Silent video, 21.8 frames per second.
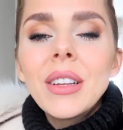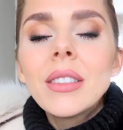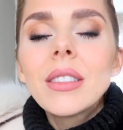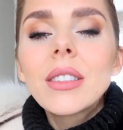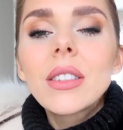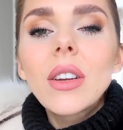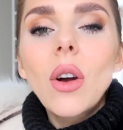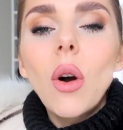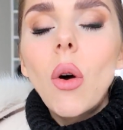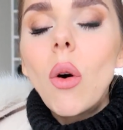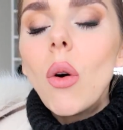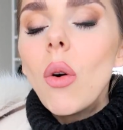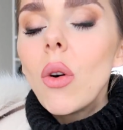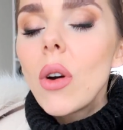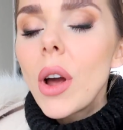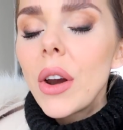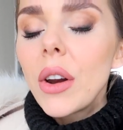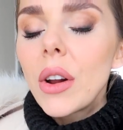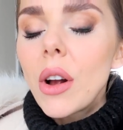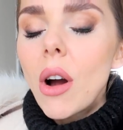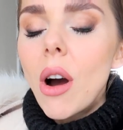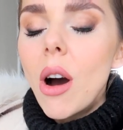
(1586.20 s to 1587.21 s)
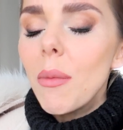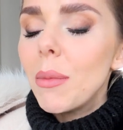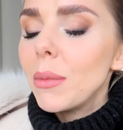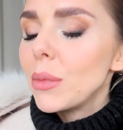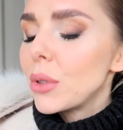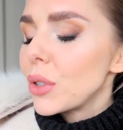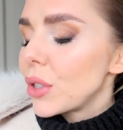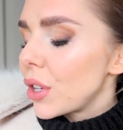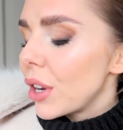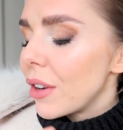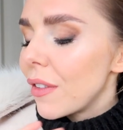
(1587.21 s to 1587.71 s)
It's all gonna come.
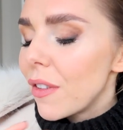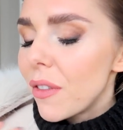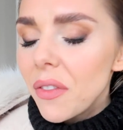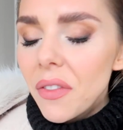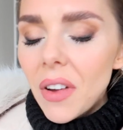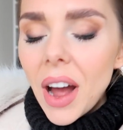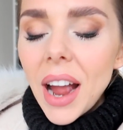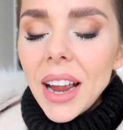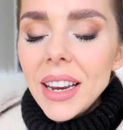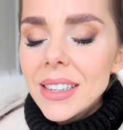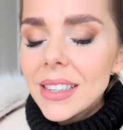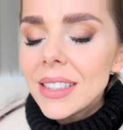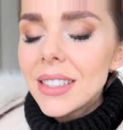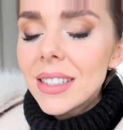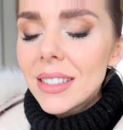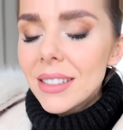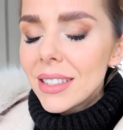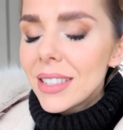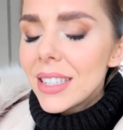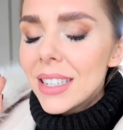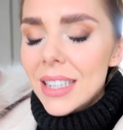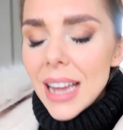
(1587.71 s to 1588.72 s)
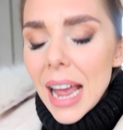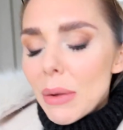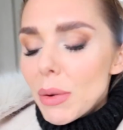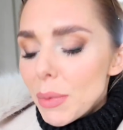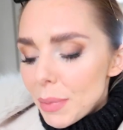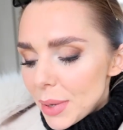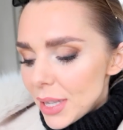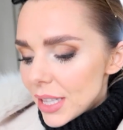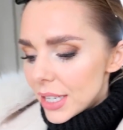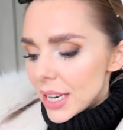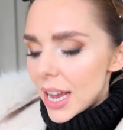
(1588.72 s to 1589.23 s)
I'm just gonna find it. Today
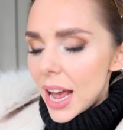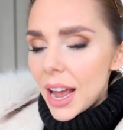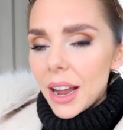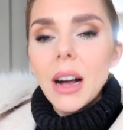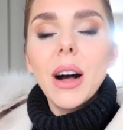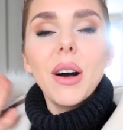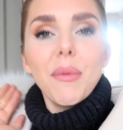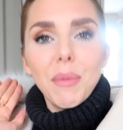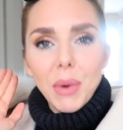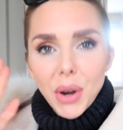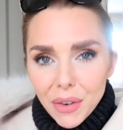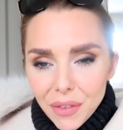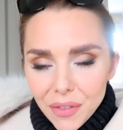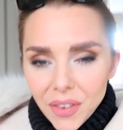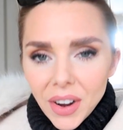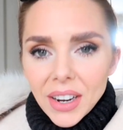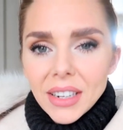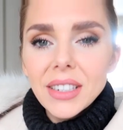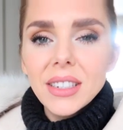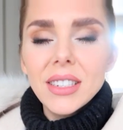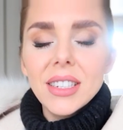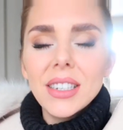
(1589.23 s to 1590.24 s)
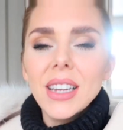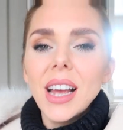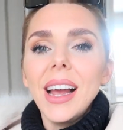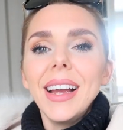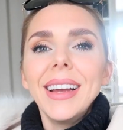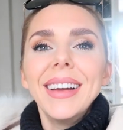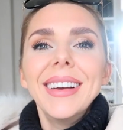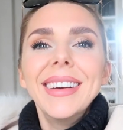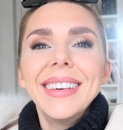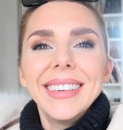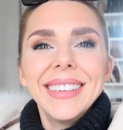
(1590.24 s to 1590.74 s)
will be the day. I'm gonna find it
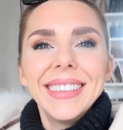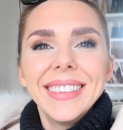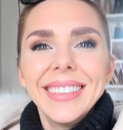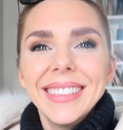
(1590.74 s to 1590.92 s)
today.